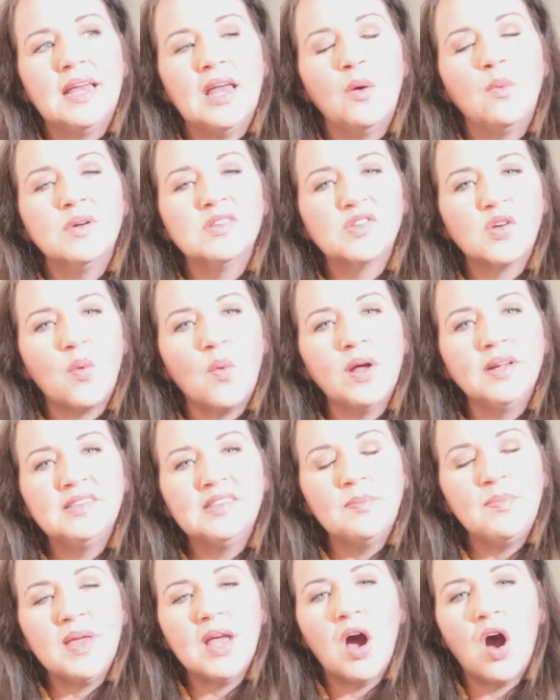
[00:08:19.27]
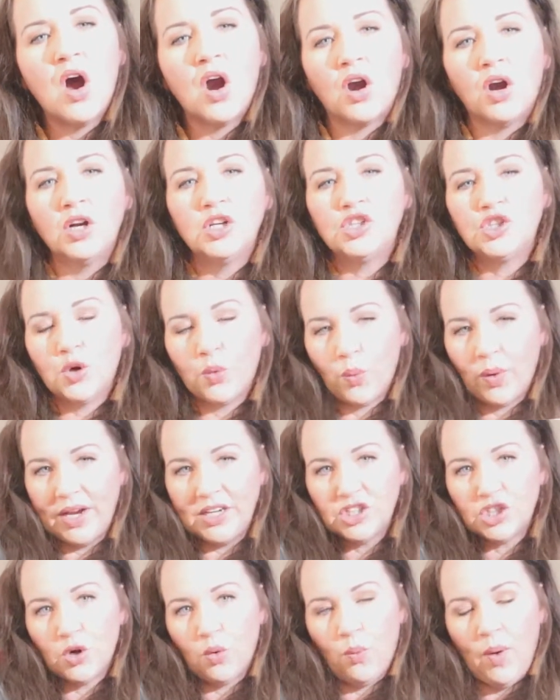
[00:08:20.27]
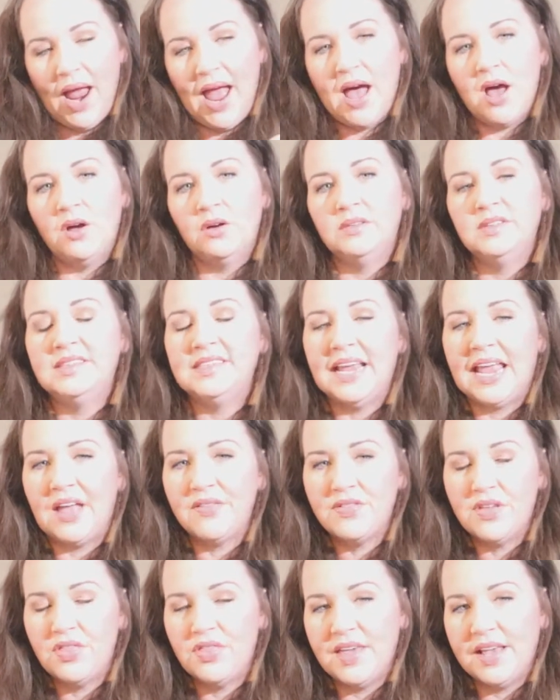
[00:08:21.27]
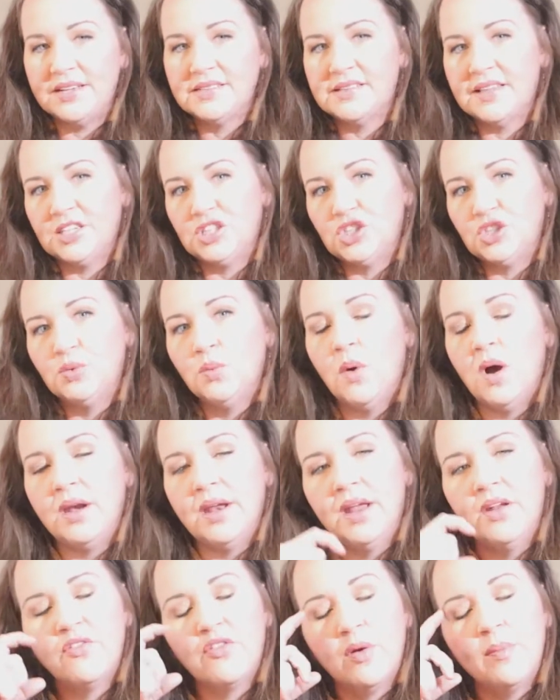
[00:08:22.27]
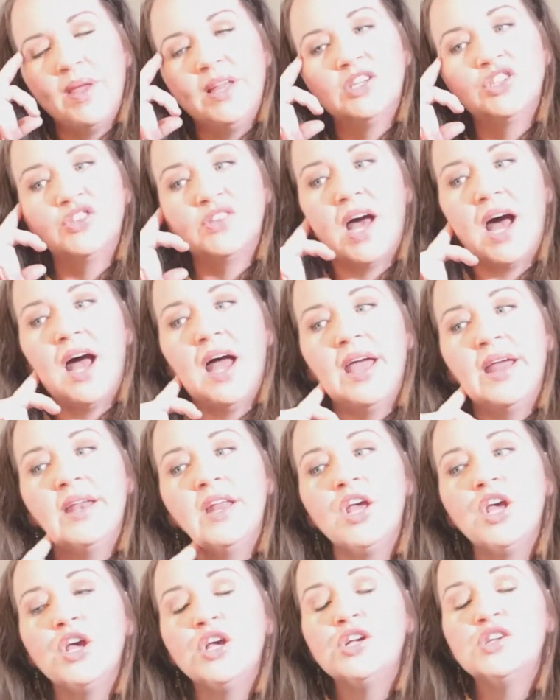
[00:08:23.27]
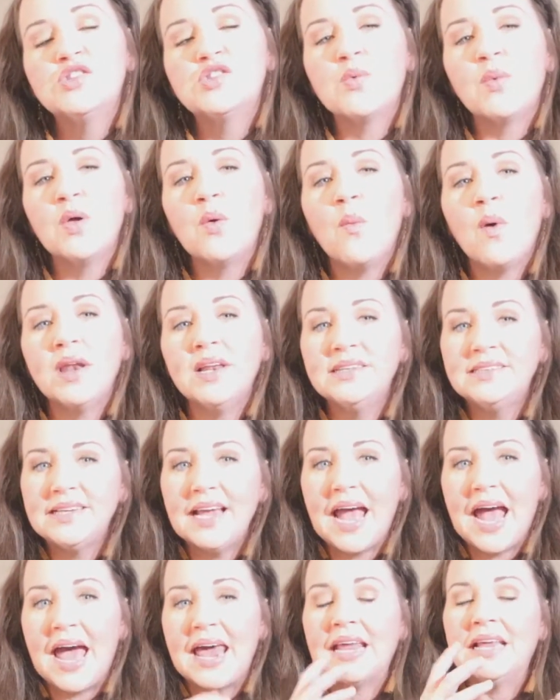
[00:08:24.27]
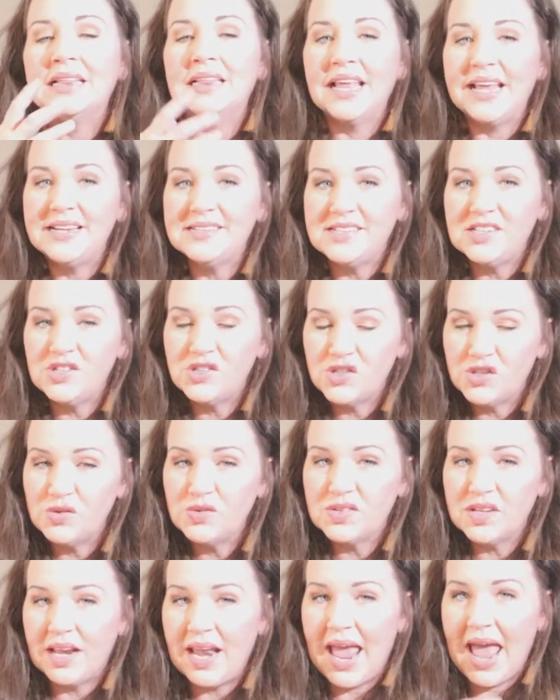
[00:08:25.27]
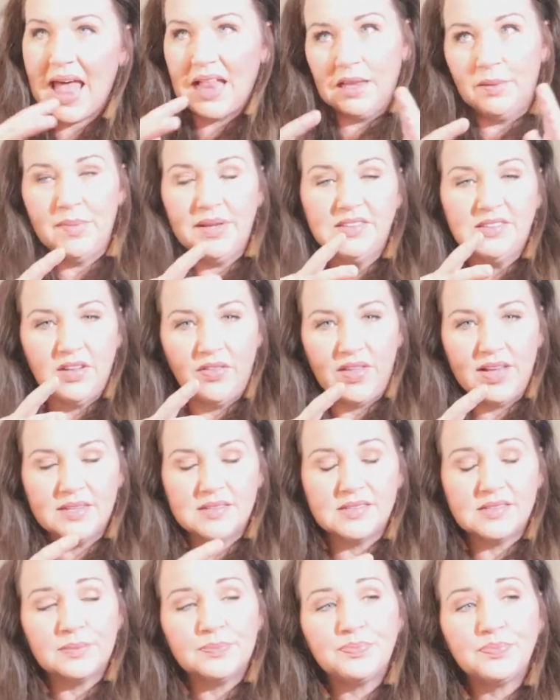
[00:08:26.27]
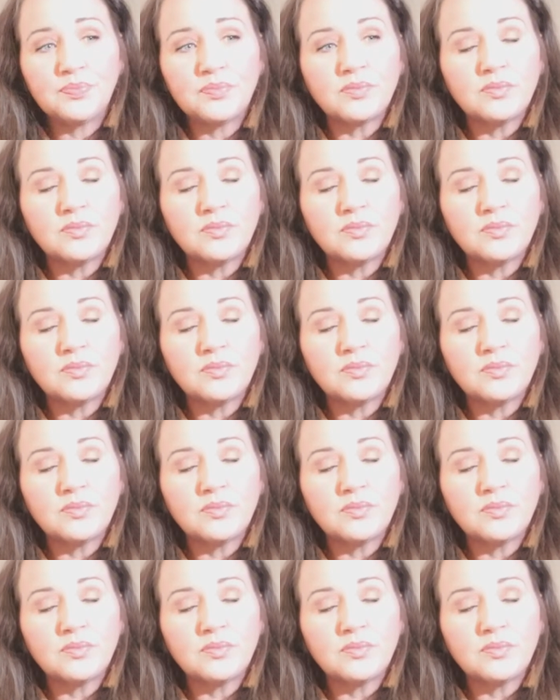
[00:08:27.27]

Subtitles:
it was going to be hard to reach around to get the things that you wanted from each side. So we wanted to add a Lazy Susan element to this.